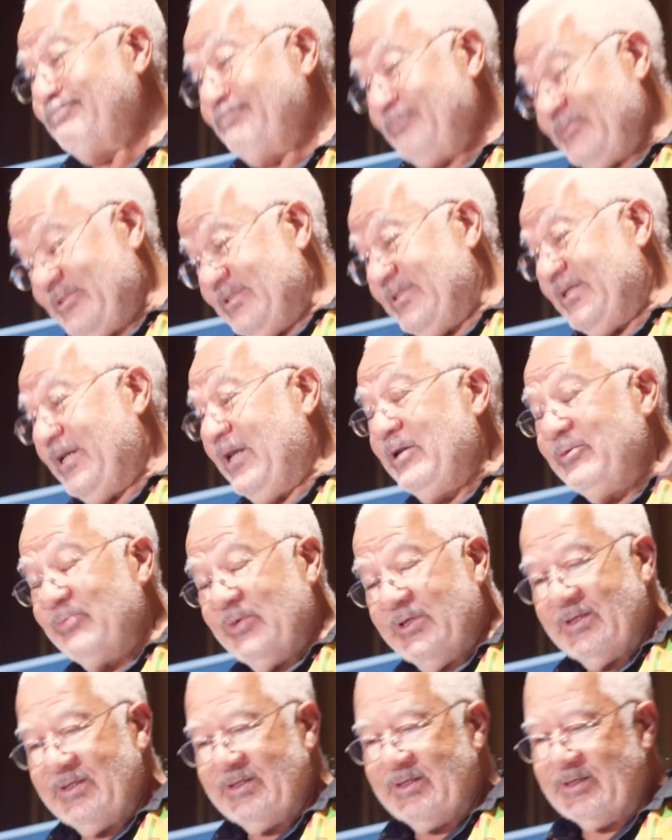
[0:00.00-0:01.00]

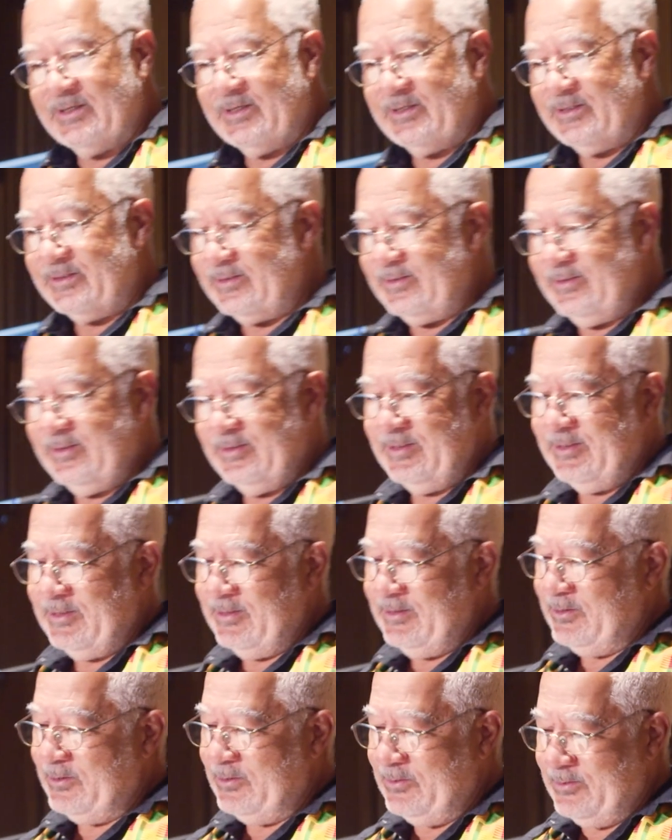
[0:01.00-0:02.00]
Jamie,
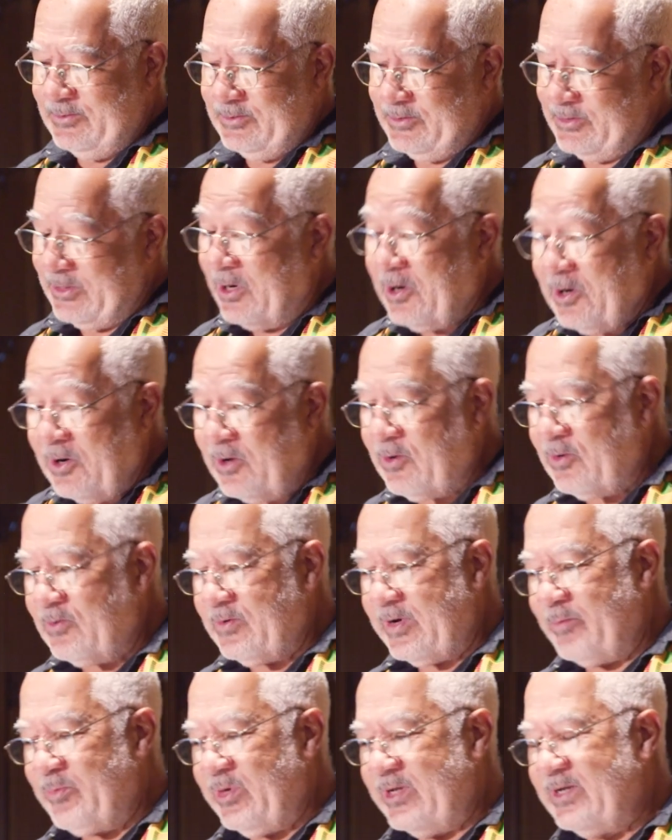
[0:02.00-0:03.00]
Doll. I
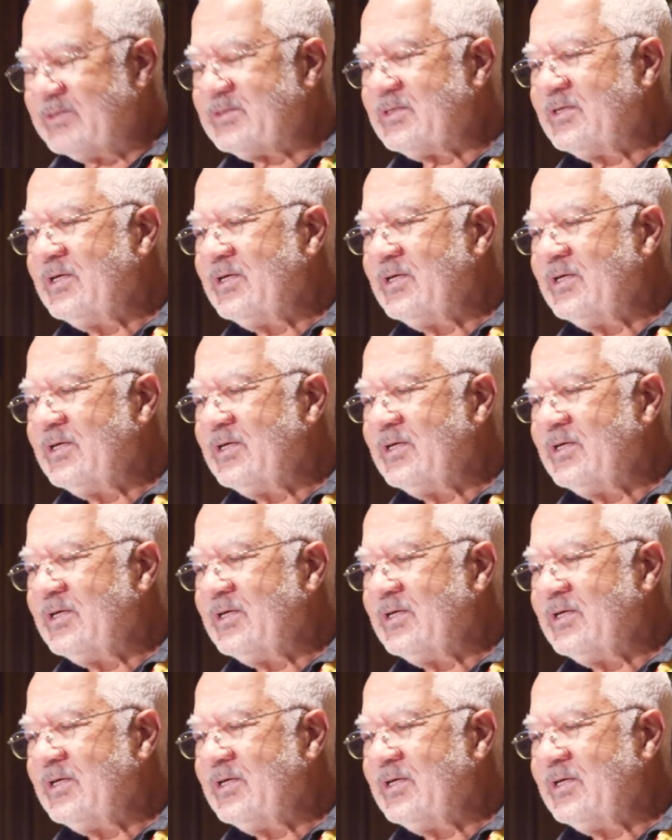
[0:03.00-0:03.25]
mean, this